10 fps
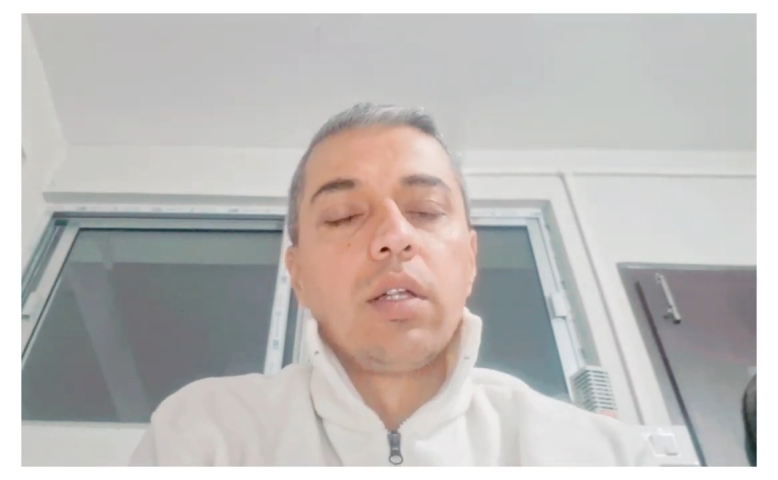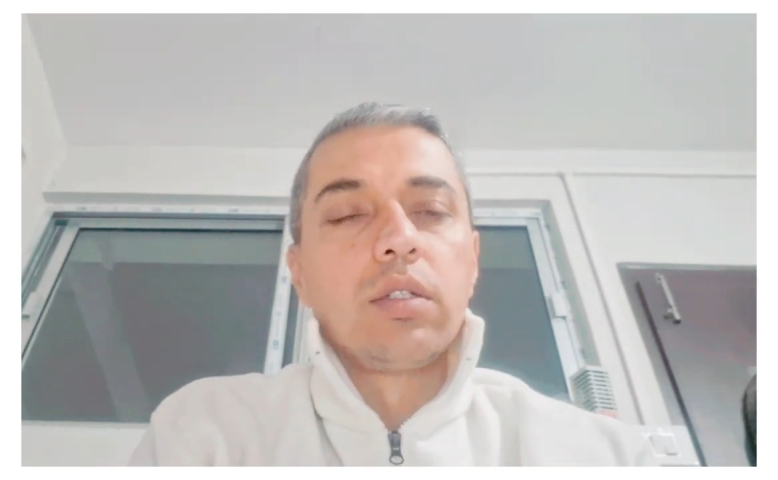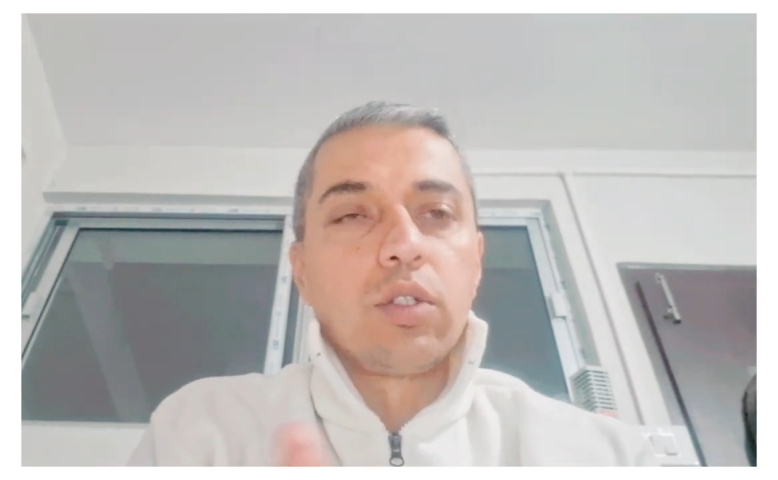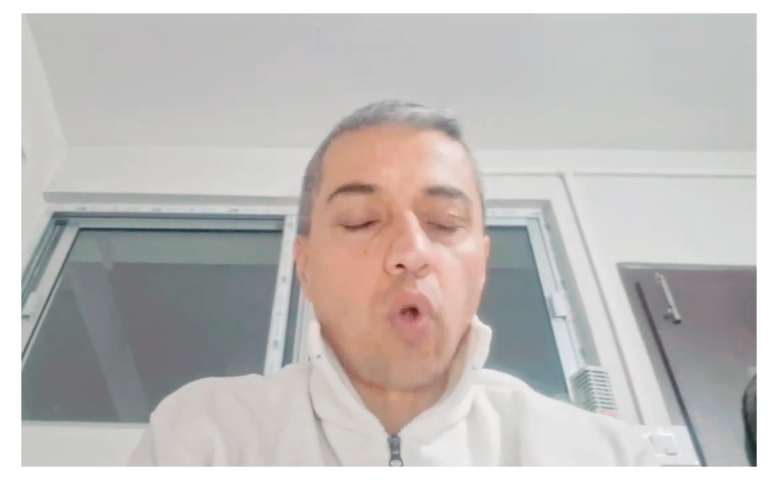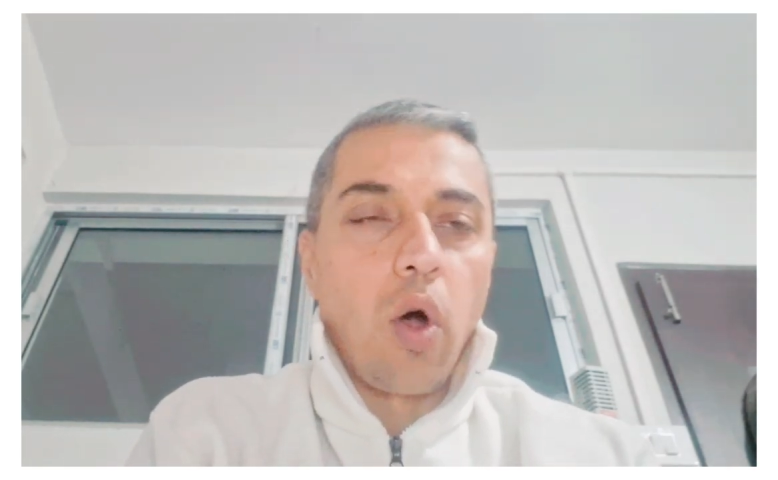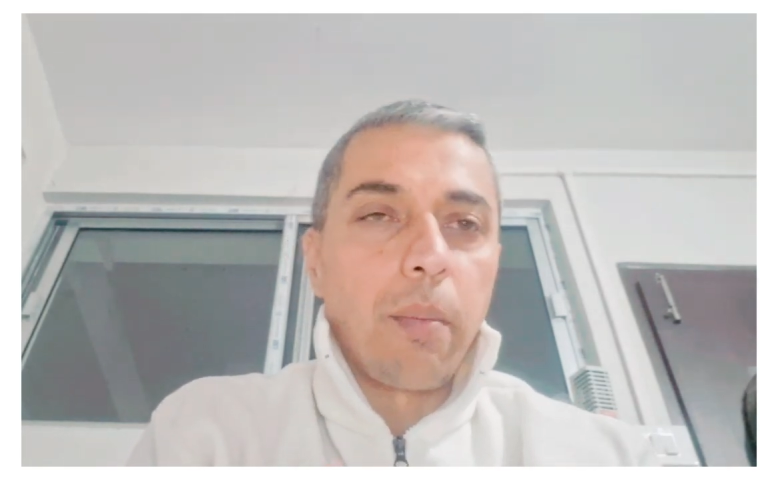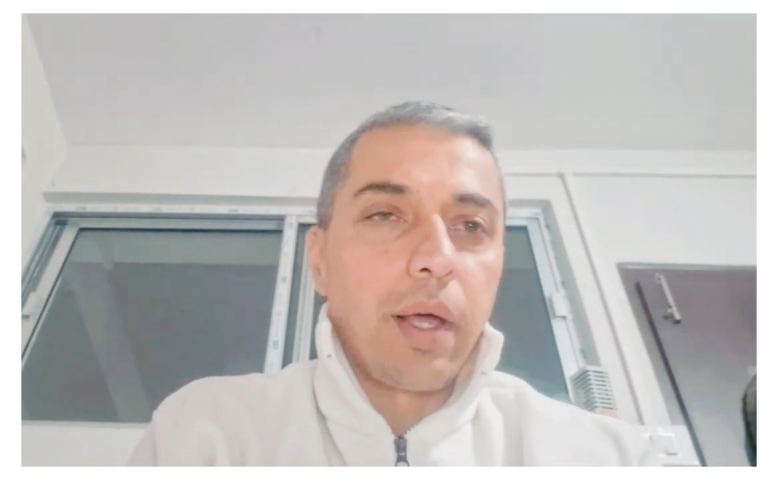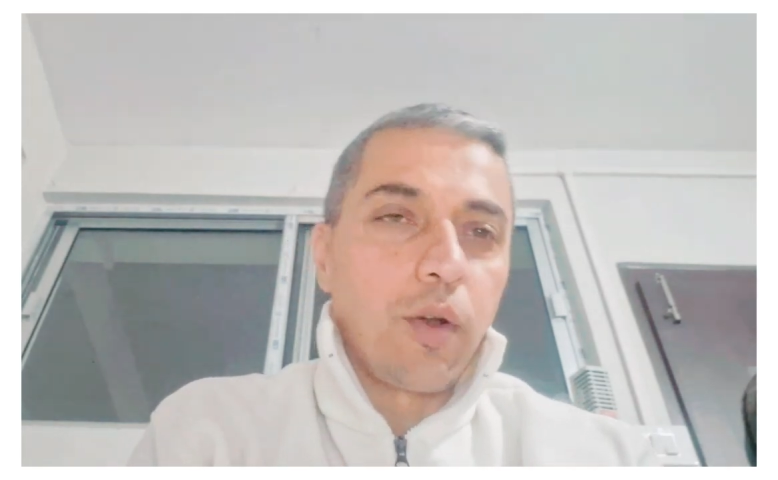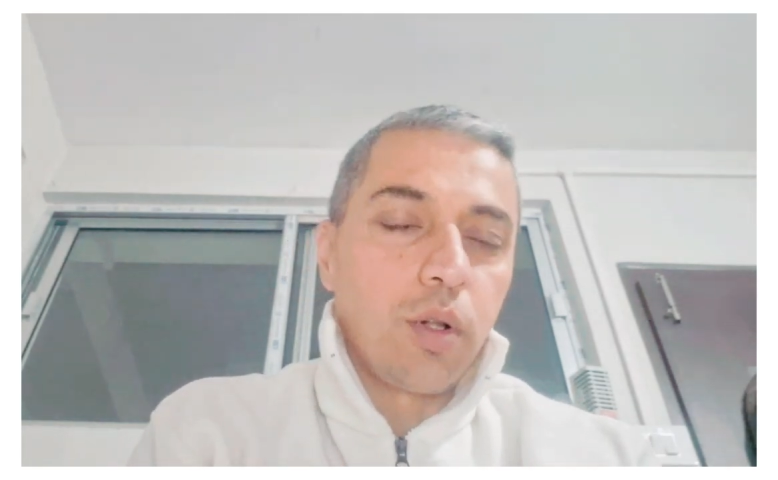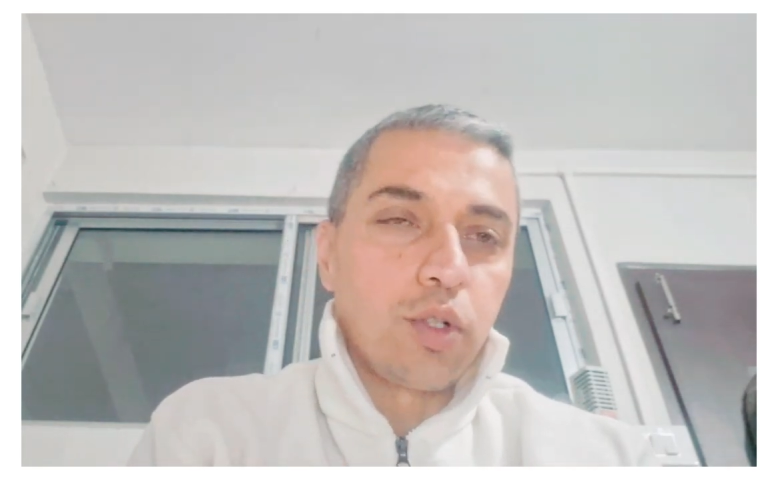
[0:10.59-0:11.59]
storm,
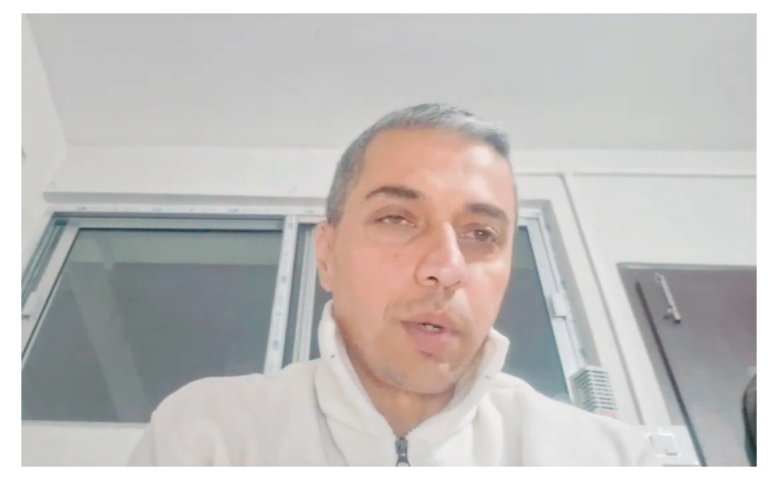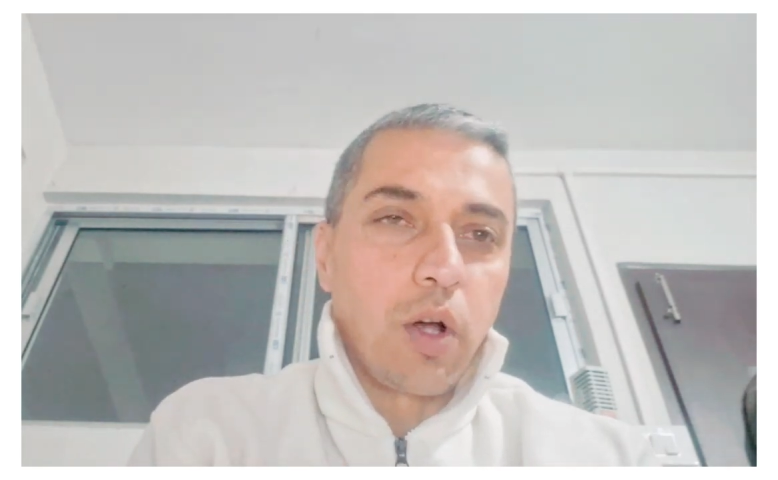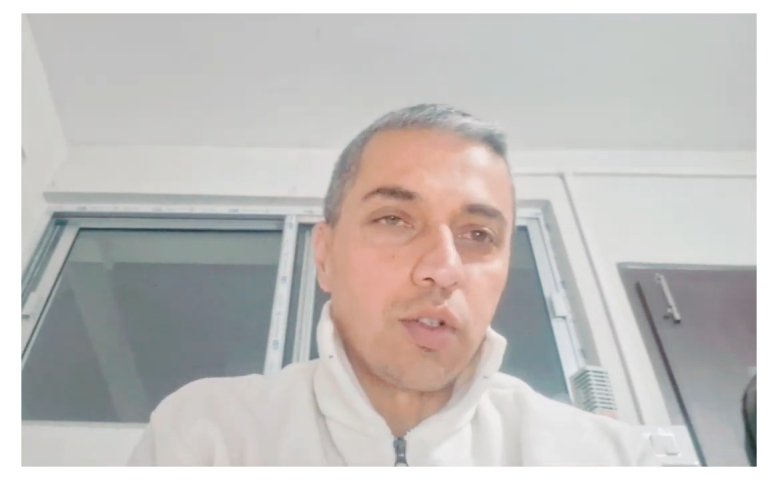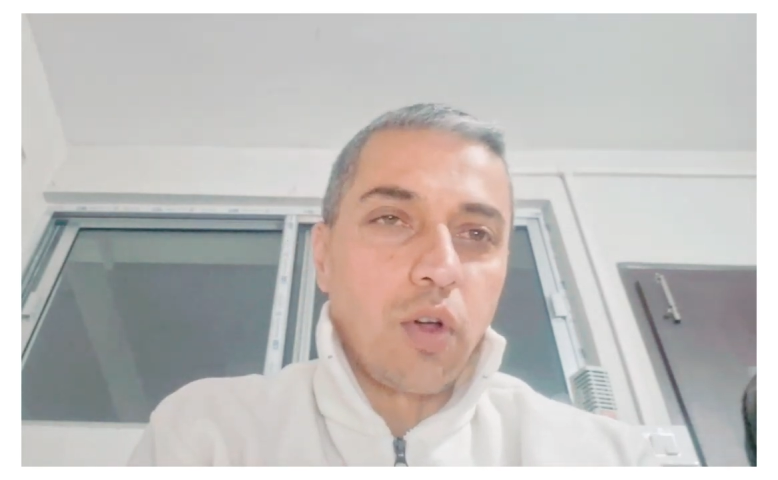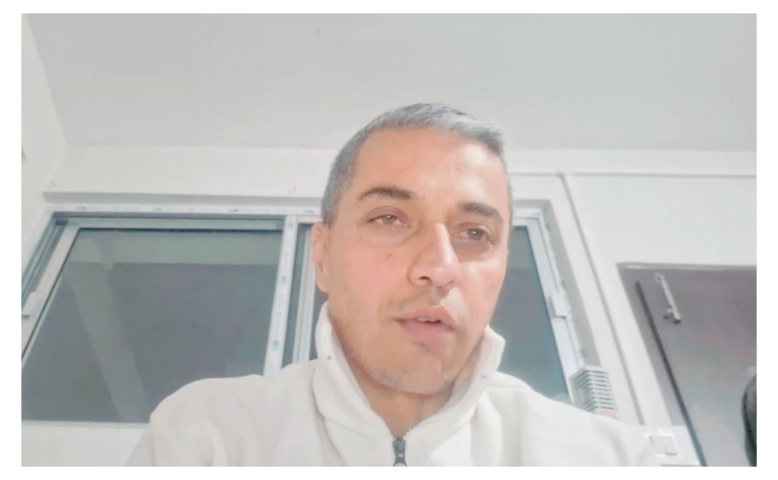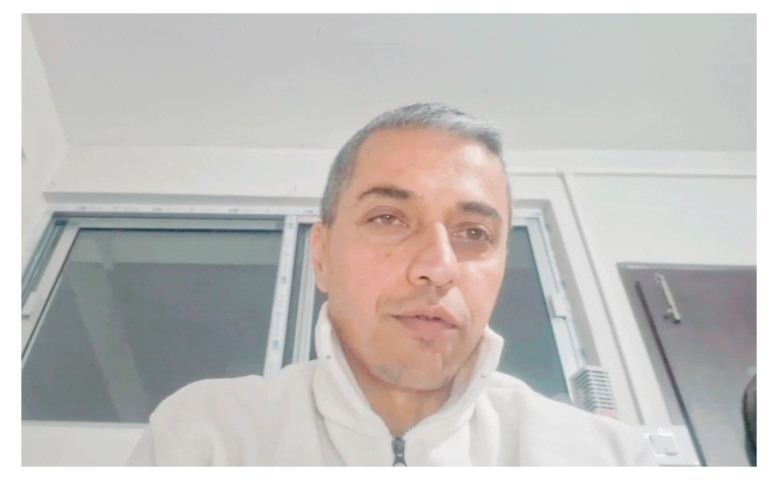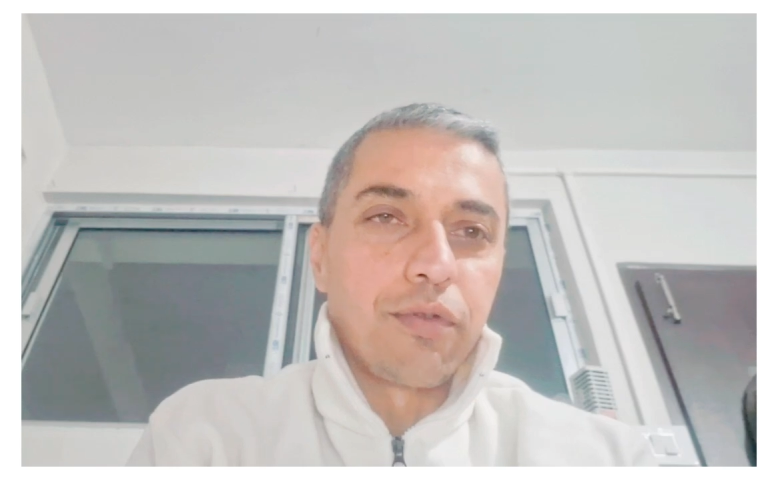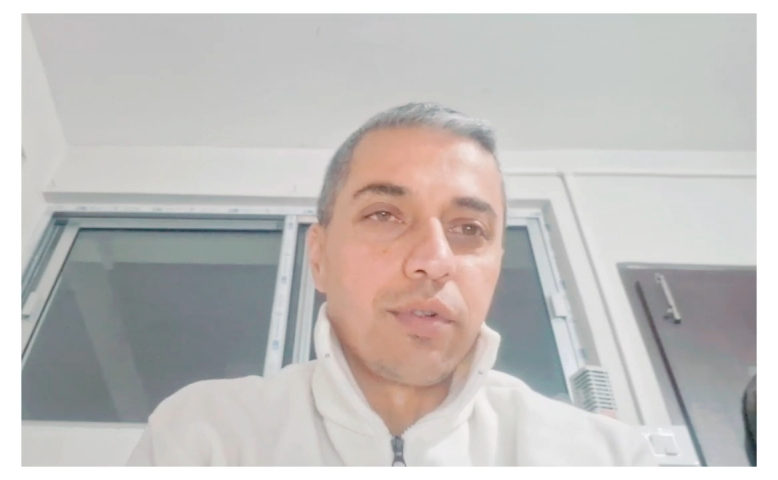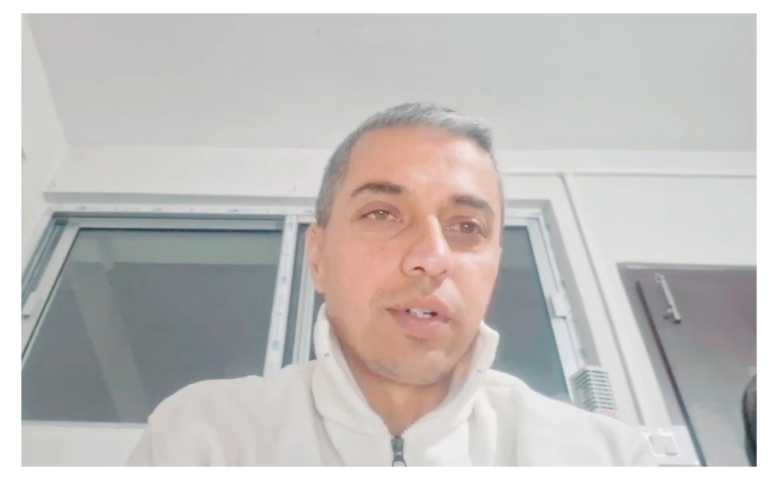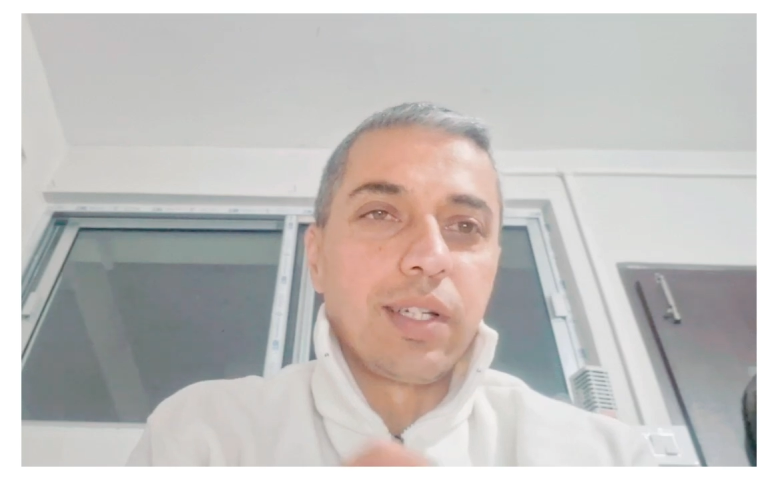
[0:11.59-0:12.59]
and also because of